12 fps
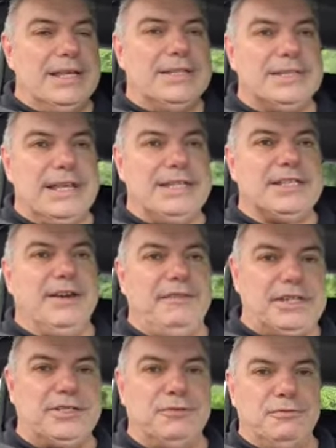since I've
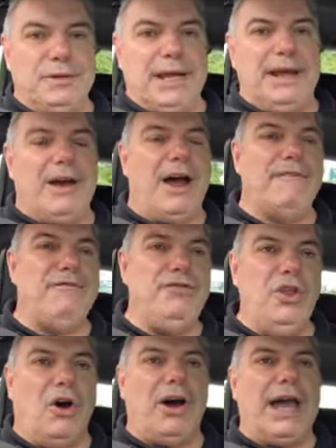installed it, I've
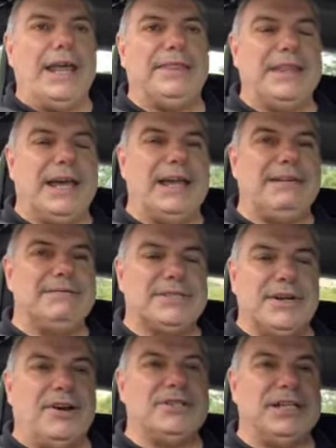not had that
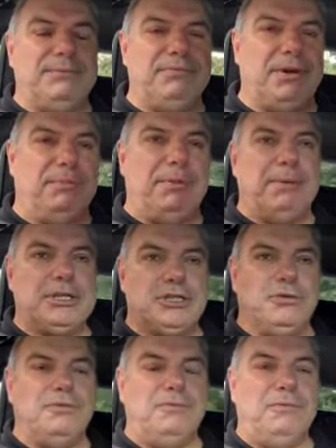starting problem
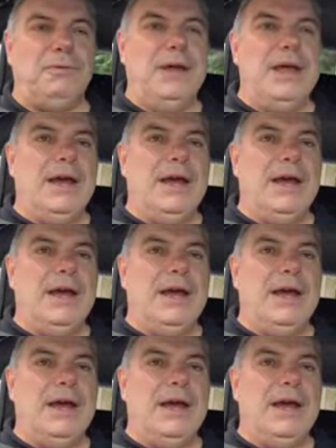at all.